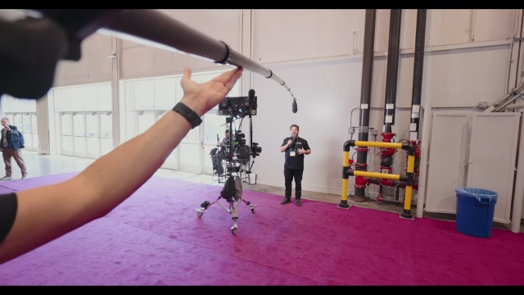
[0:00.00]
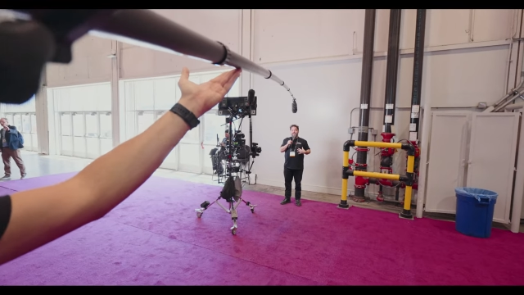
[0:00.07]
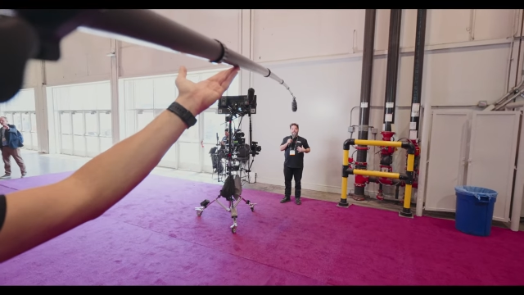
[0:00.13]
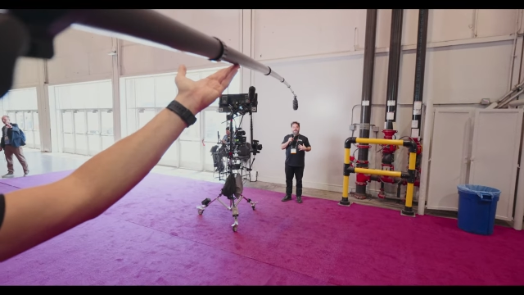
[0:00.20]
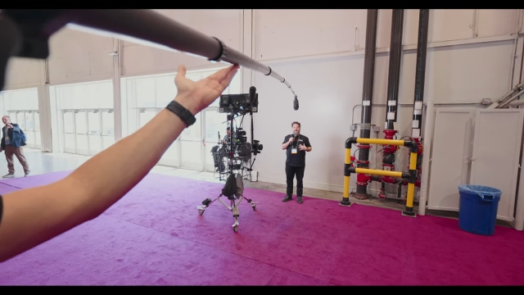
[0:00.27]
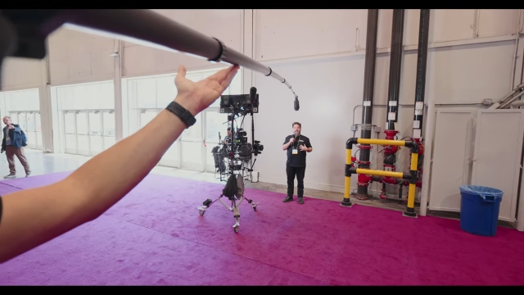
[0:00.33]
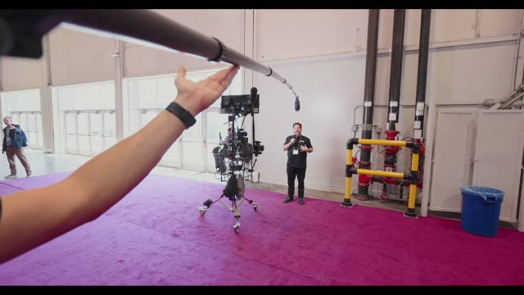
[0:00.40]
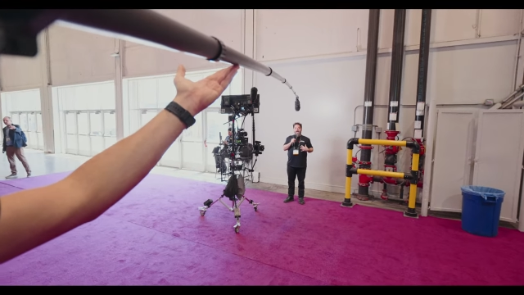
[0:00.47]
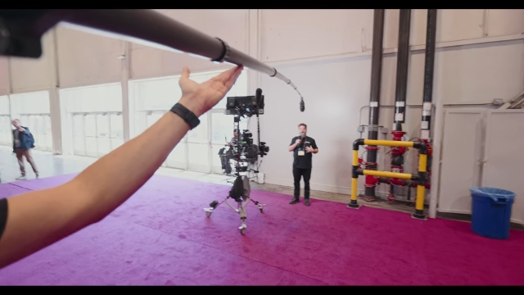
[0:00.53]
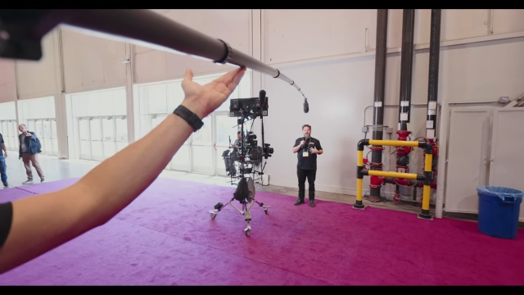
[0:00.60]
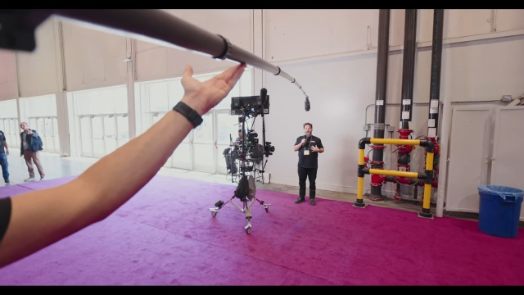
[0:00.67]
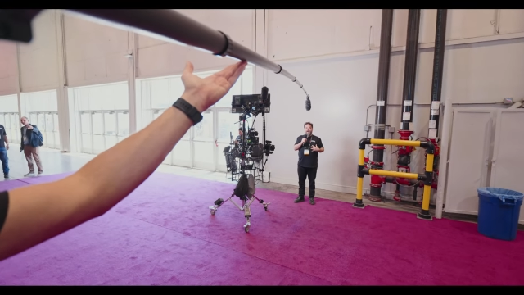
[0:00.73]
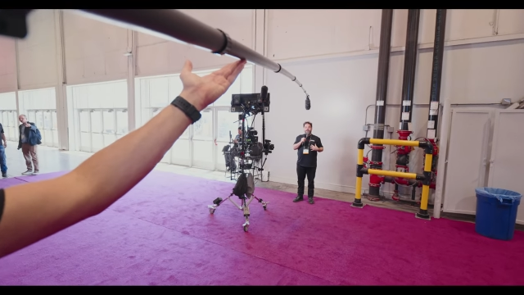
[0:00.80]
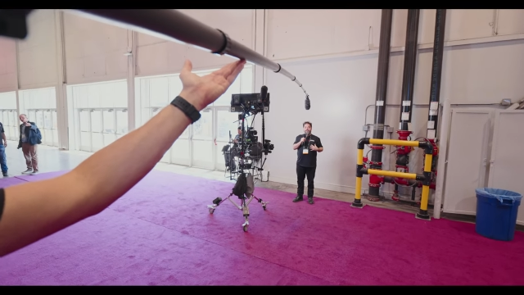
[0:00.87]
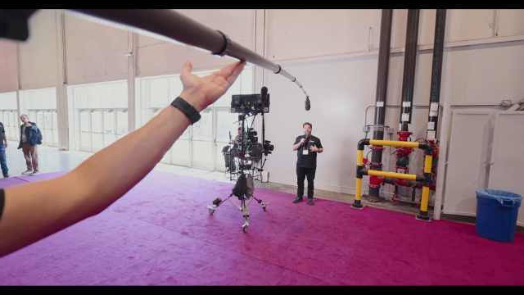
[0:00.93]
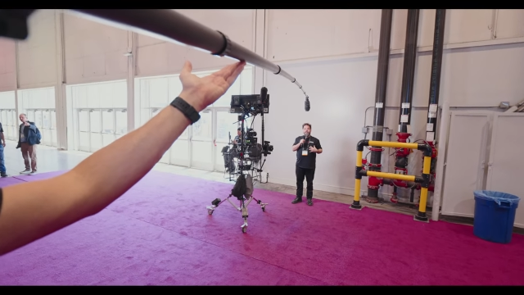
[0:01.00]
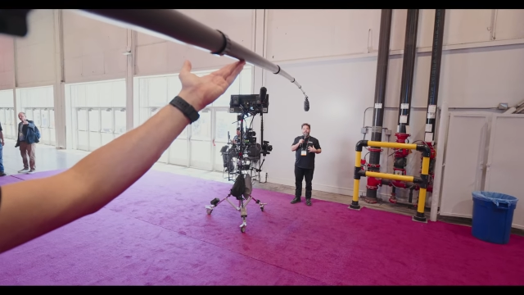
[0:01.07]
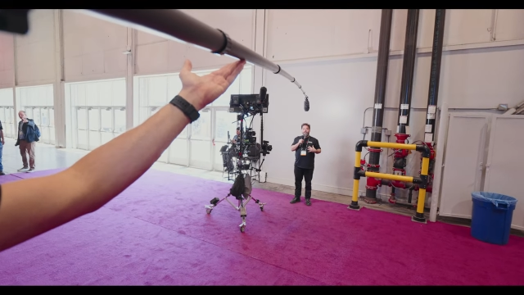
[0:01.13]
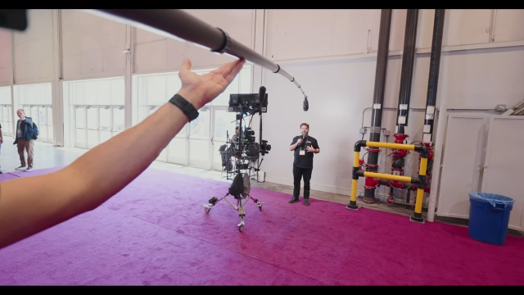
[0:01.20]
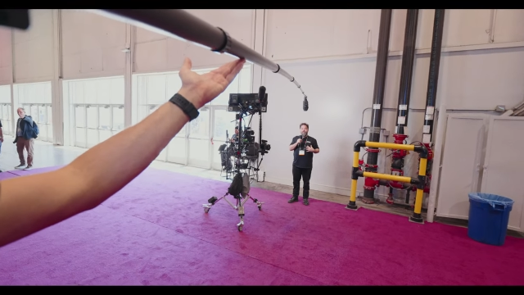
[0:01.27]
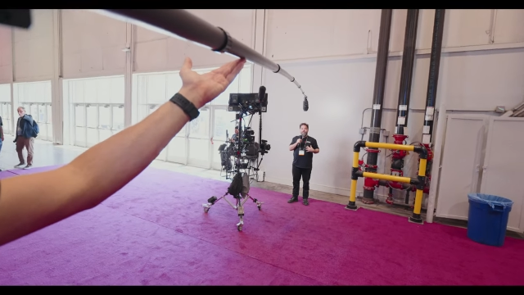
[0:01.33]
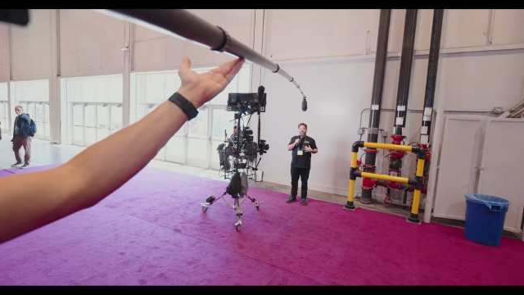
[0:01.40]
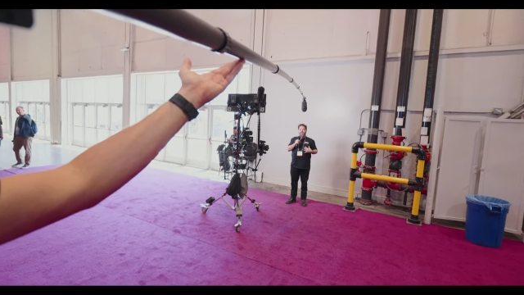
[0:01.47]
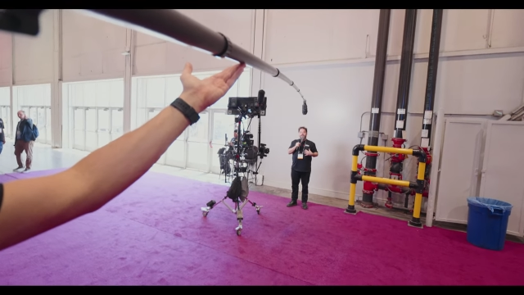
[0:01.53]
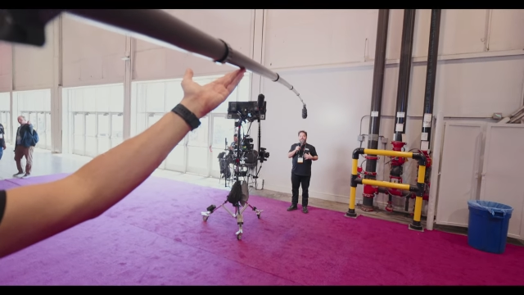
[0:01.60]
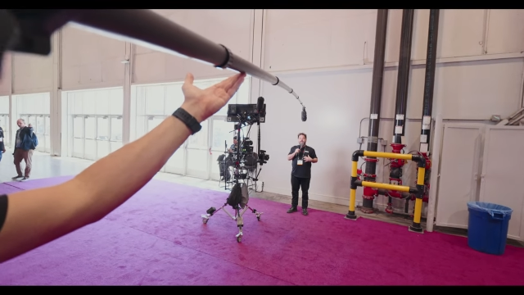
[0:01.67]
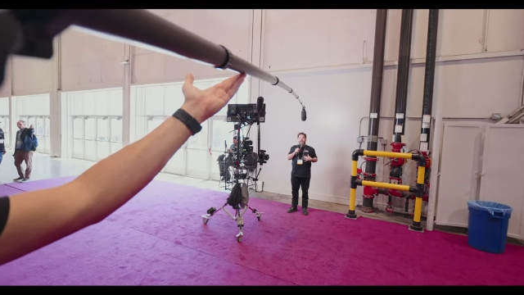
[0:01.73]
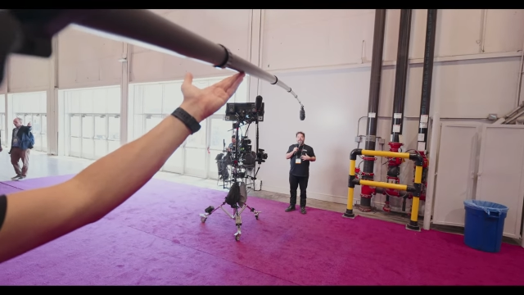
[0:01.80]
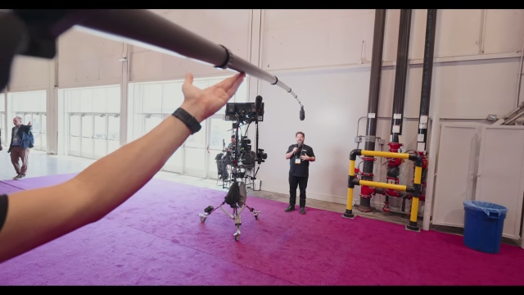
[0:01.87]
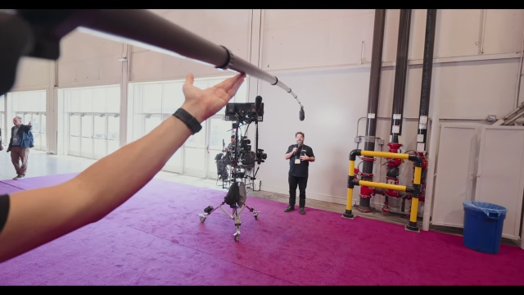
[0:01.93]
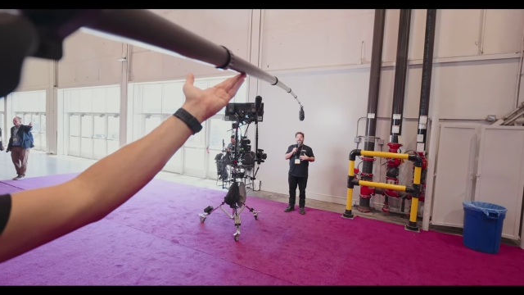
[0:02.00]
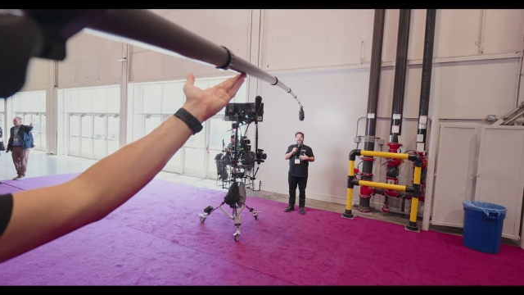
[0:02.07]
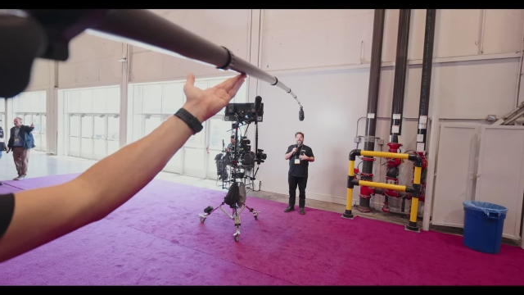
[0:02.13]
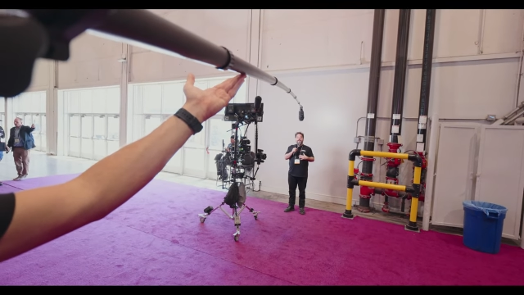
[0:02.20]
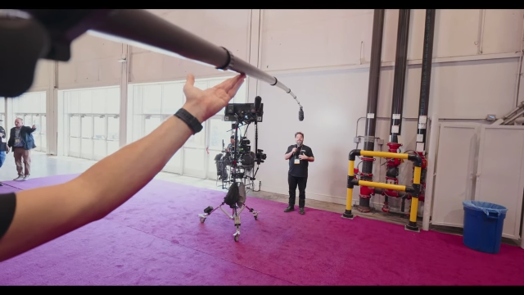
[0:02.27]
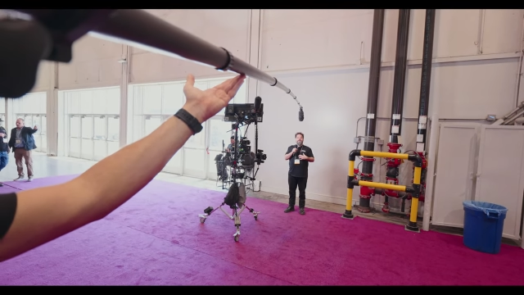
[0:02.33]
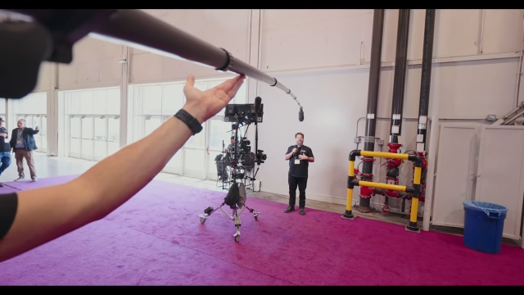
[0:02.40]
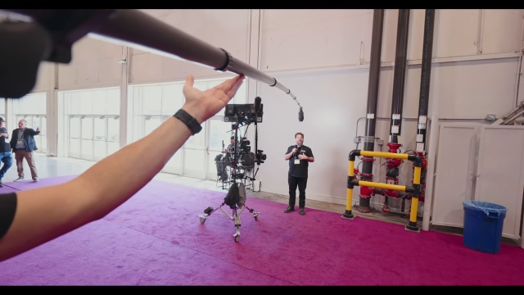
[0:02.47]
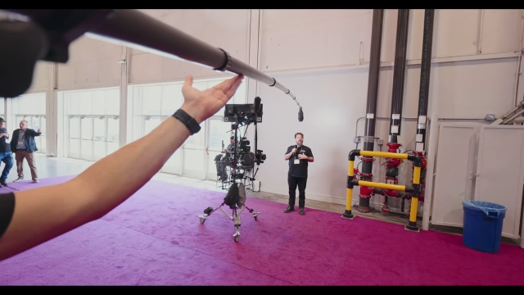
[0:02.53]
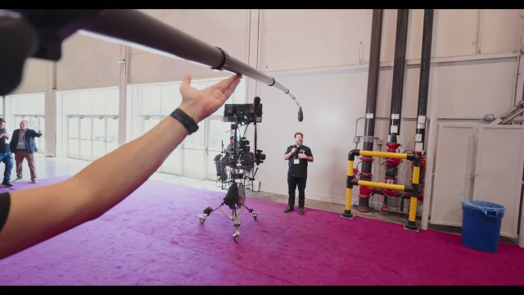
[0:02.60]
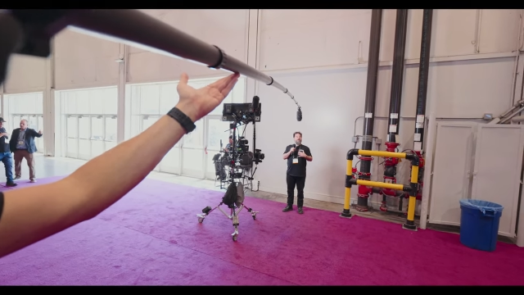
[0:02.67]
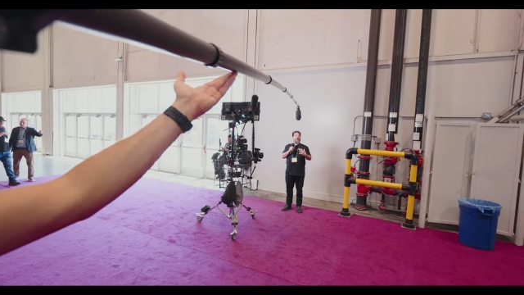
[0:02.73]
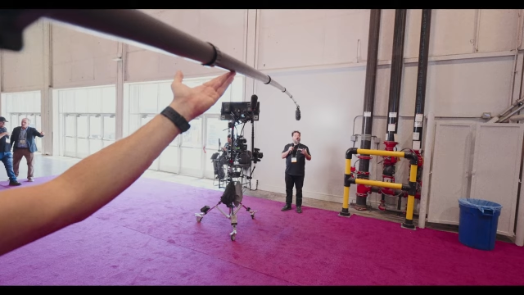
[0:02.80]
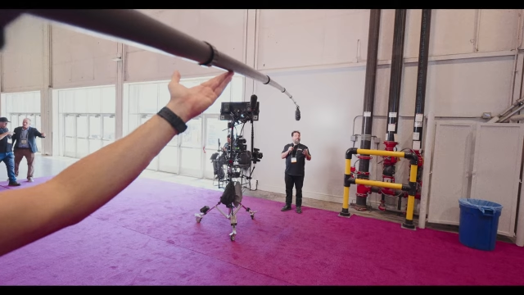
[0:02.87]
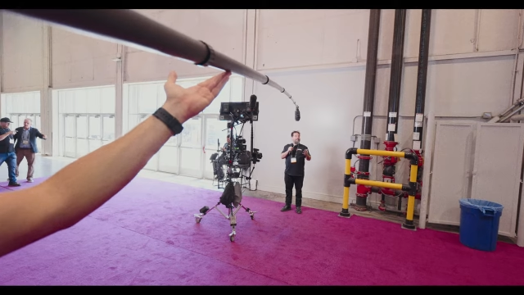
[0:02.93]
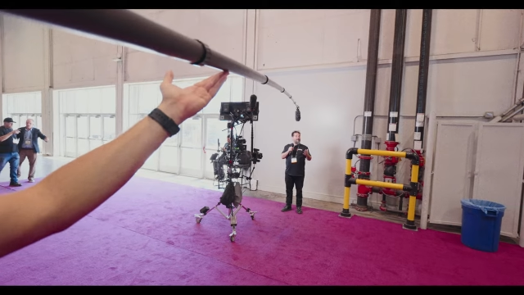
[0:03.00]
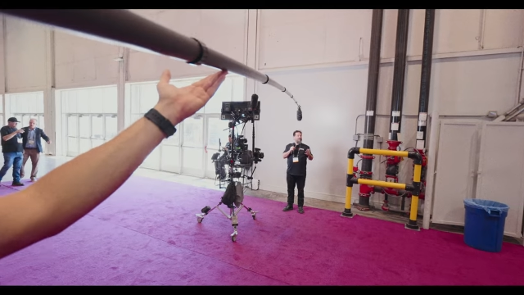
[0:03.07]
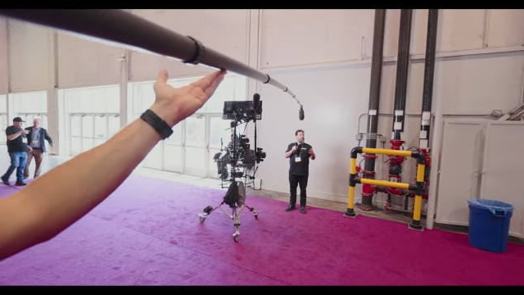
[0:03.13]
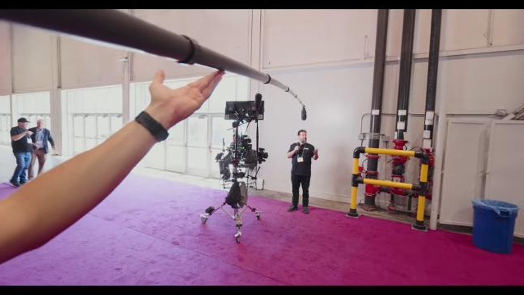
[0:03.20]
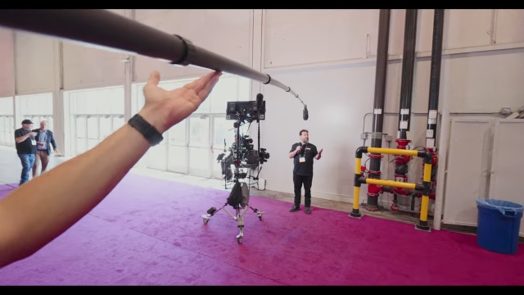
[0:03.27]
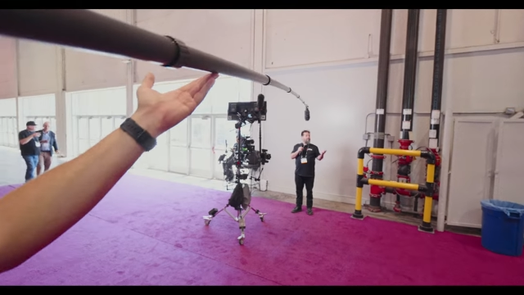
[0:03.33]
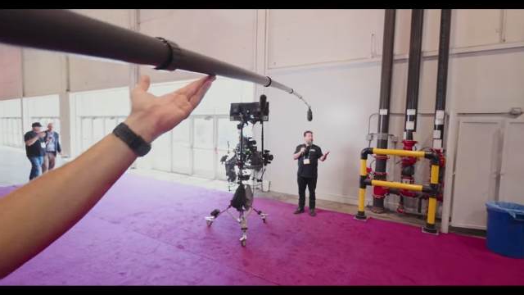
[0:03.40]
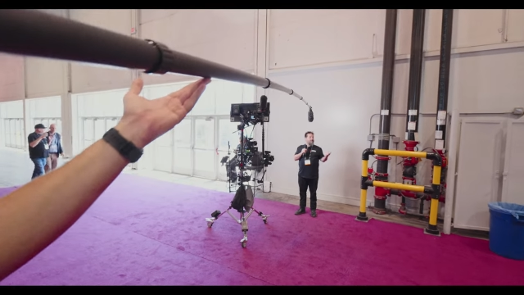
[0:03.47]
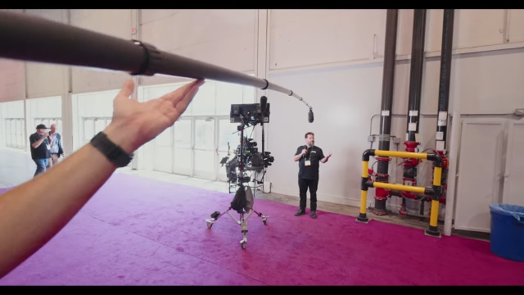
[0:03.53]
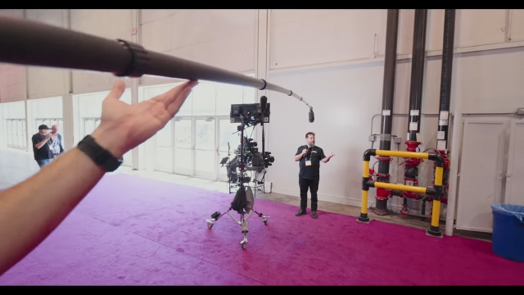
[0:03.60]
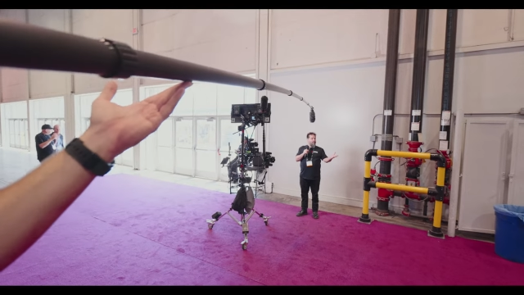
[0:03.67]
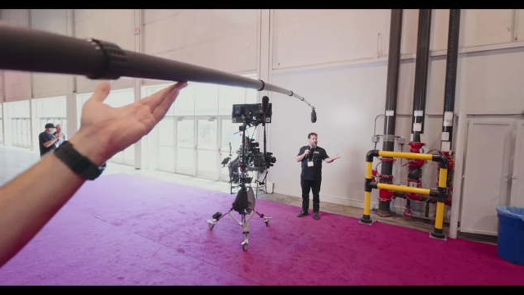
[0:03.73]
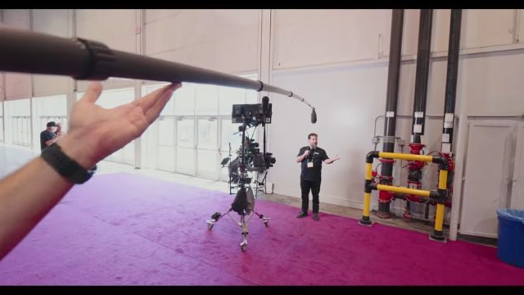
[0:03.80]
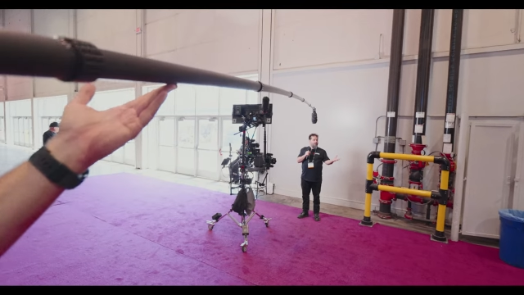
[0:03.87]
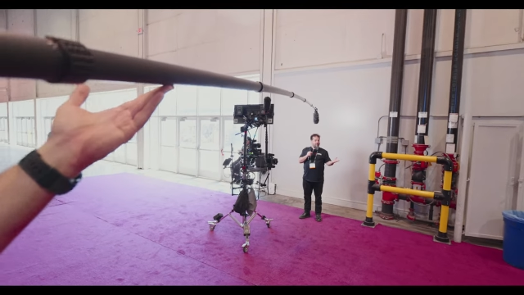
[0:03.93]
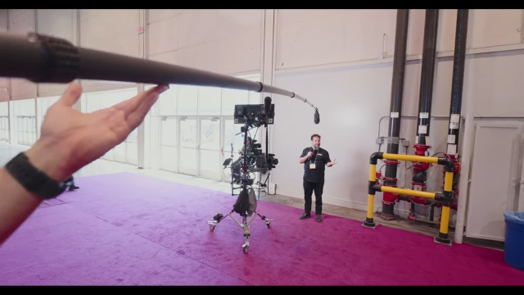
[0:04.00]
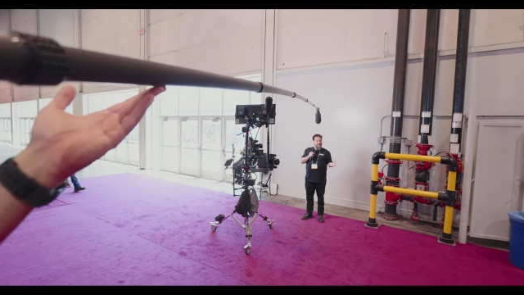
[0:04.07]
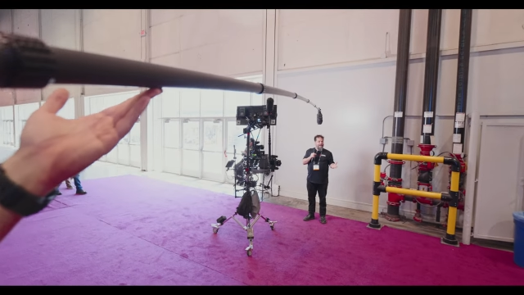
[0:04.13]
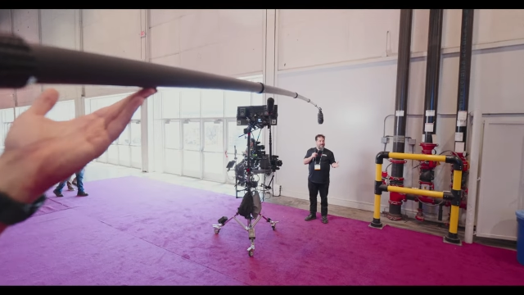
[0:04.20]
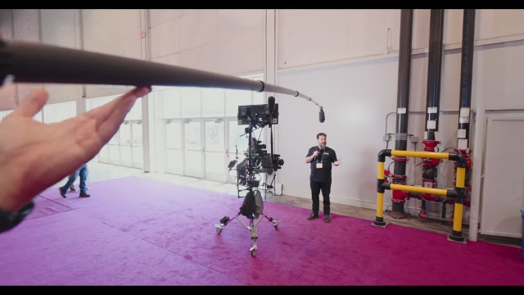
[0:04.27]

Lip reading: [unreadable: no face in view]